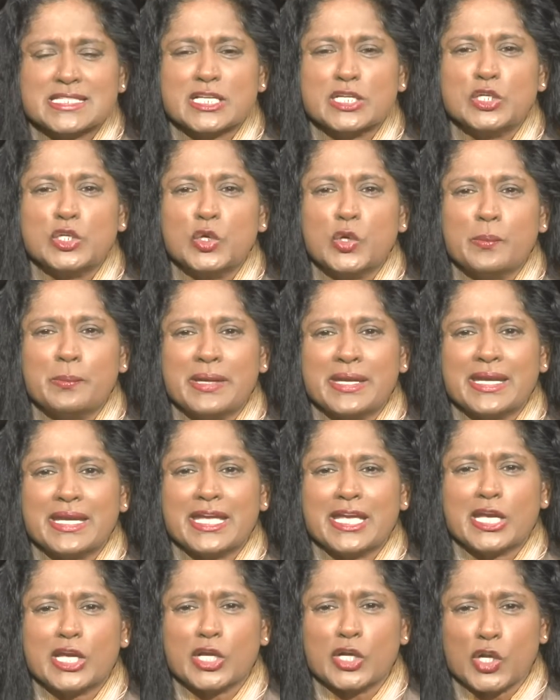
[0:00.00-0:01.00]
looming
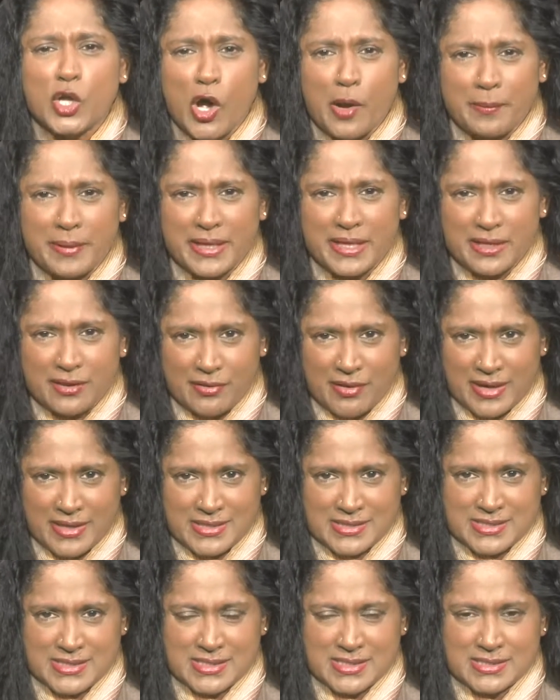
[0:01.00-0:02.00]
economic
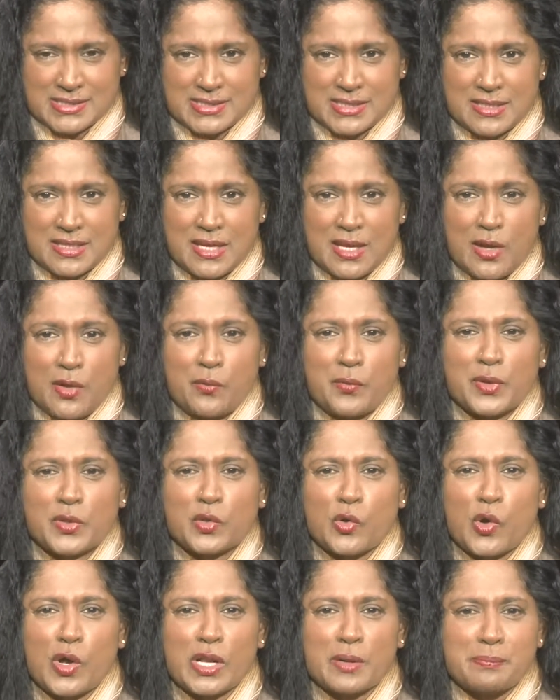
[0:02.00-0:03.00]
crisis. With
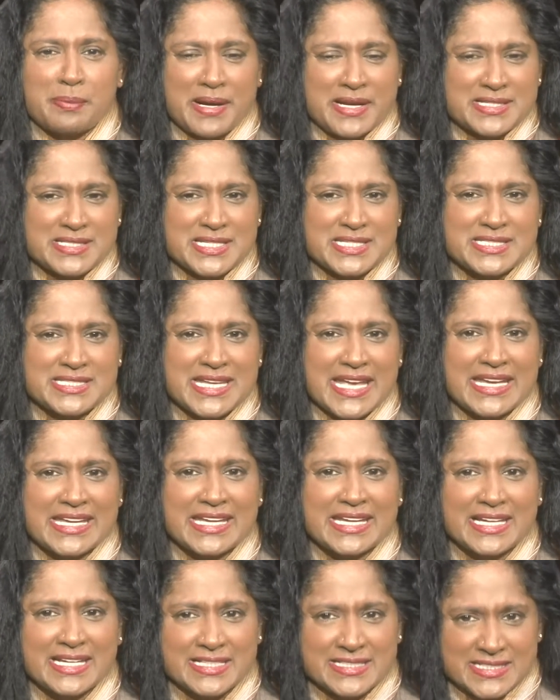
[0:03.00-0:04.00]
oil prices
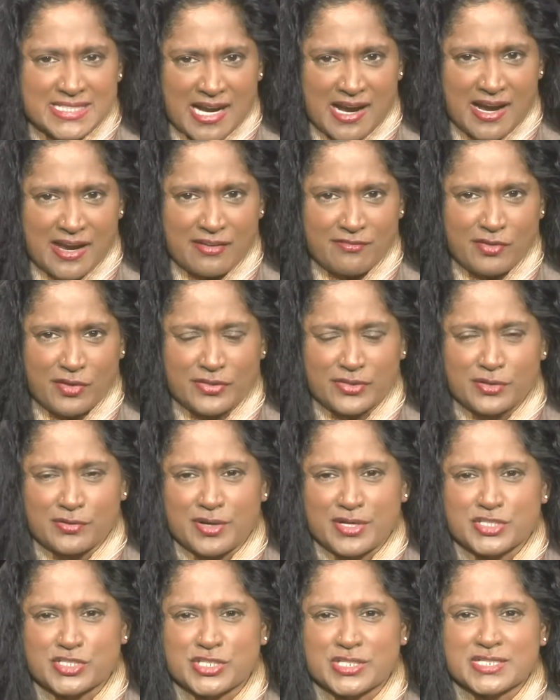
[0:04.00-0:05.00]
taking a dive on the
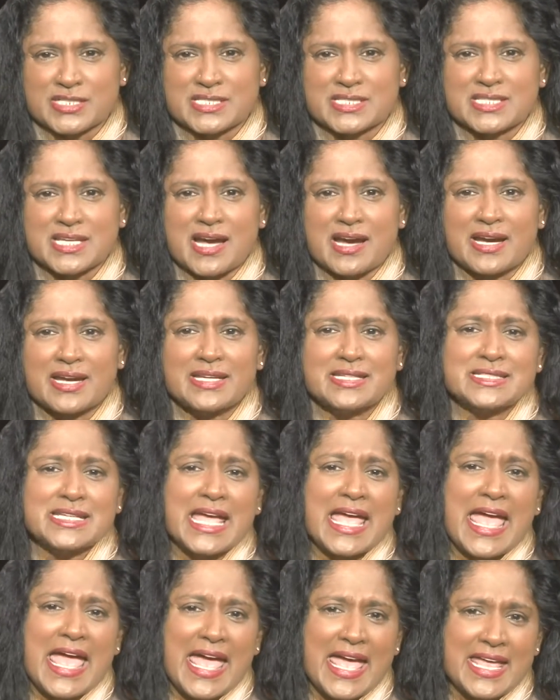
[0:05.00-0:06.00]
Russian side
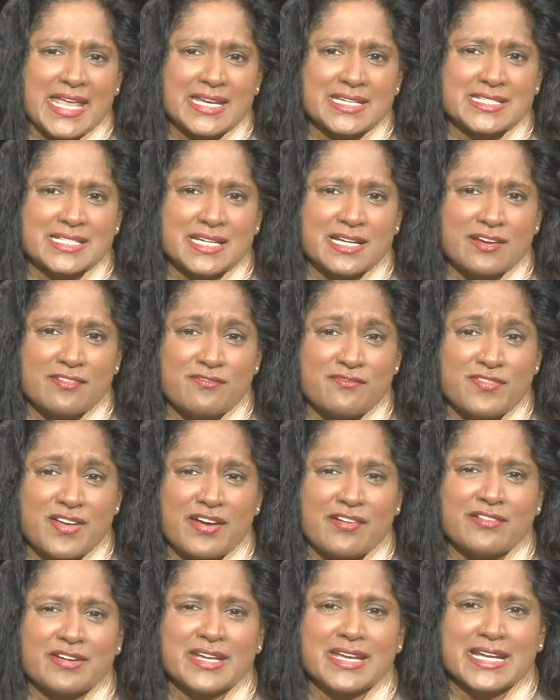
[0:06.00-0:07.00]
and a
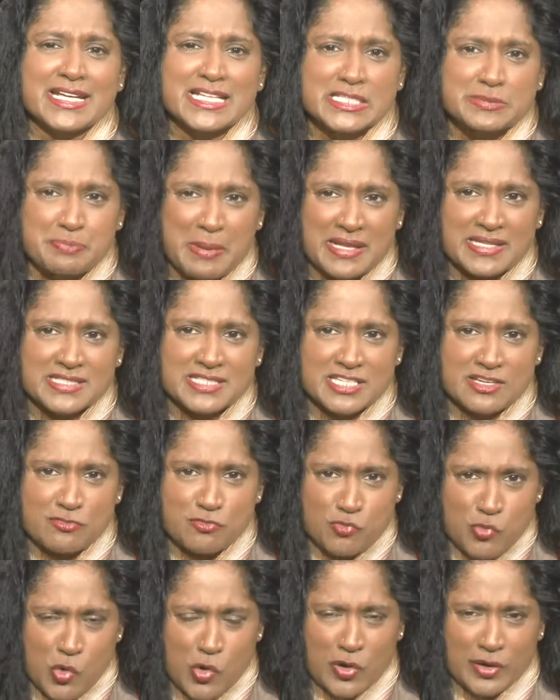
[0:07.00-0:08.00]
very expensive
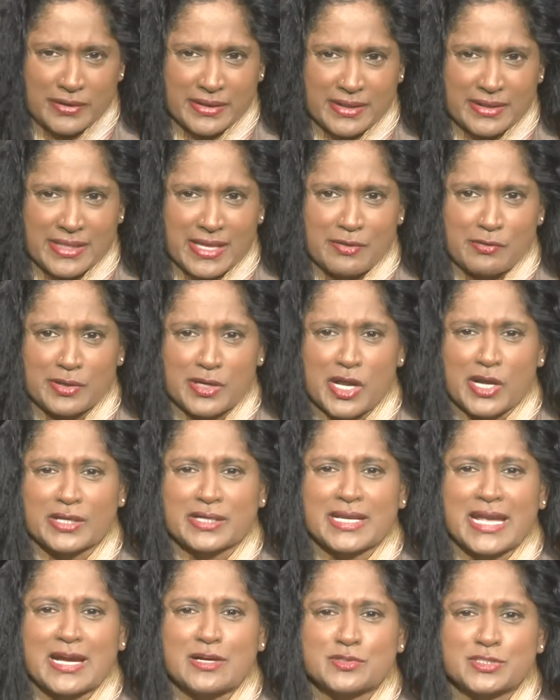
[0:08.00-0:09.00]
war they were
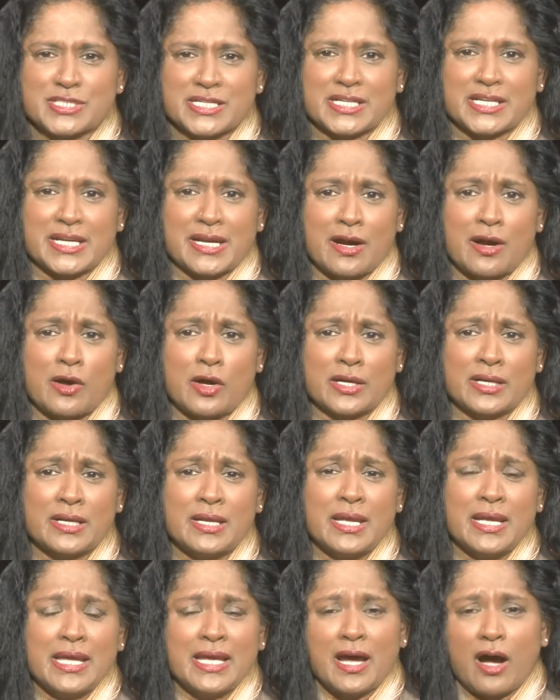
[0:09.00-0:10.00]
not counting on
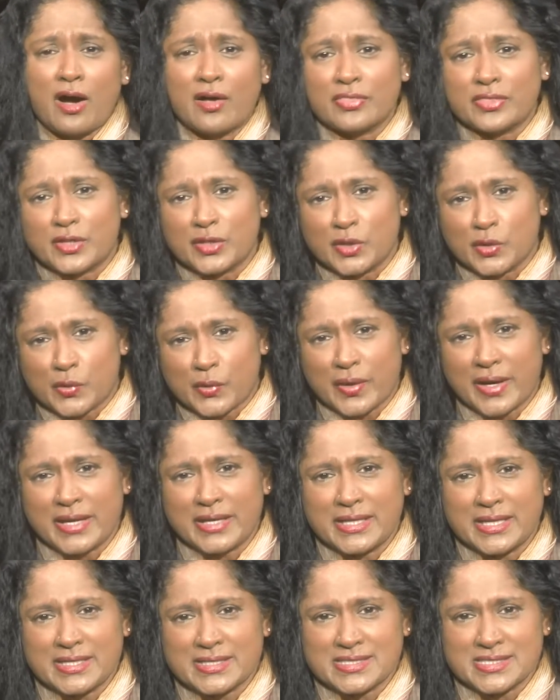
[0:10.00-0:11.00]
on the
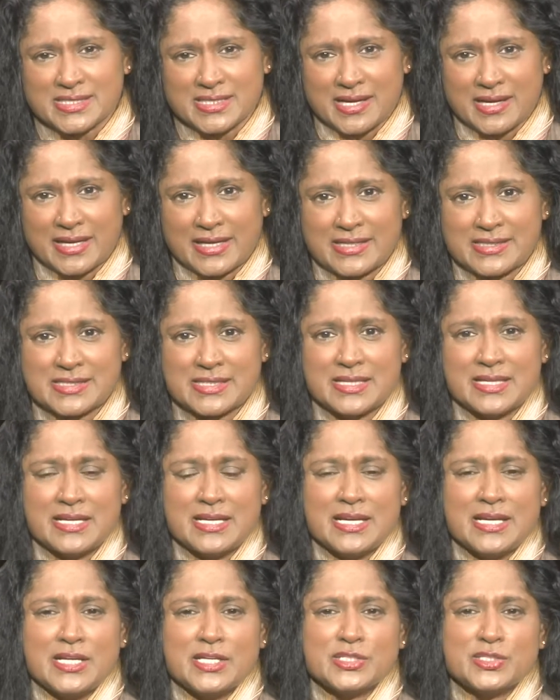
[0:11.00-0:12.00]
Ukrainian side.
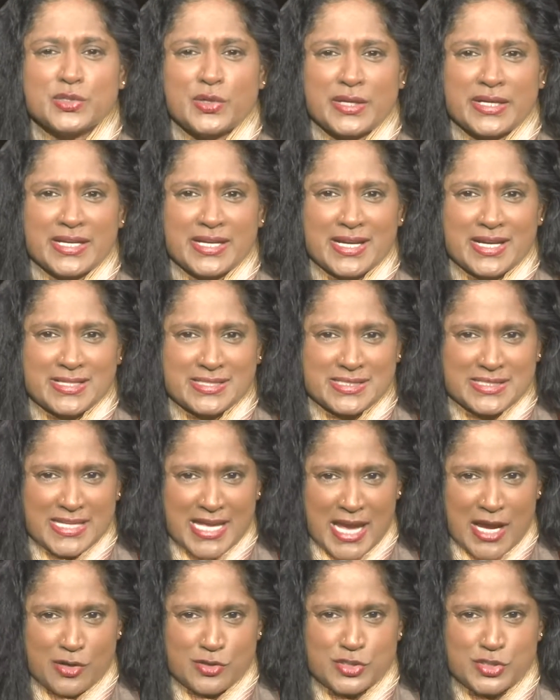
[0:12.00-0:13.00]
Joining us
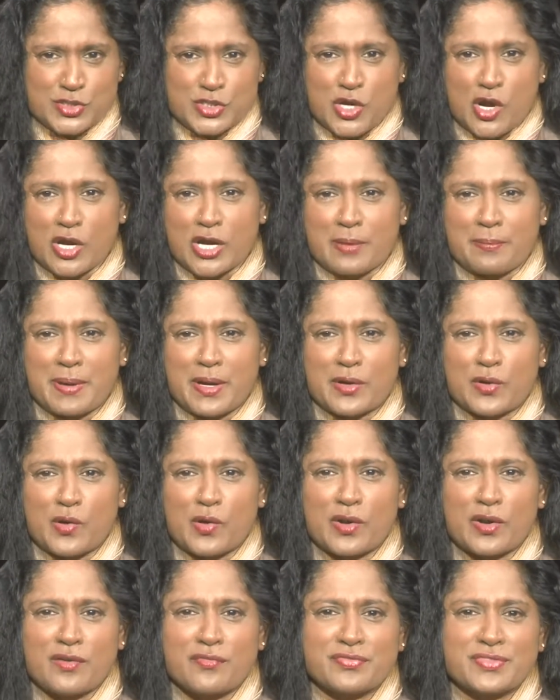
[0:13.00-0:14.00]
now to talk about
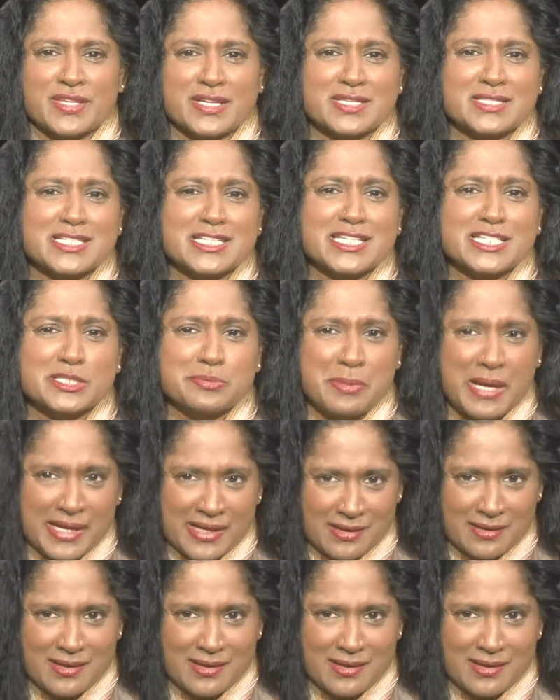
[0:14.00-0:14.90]
all of this is Michael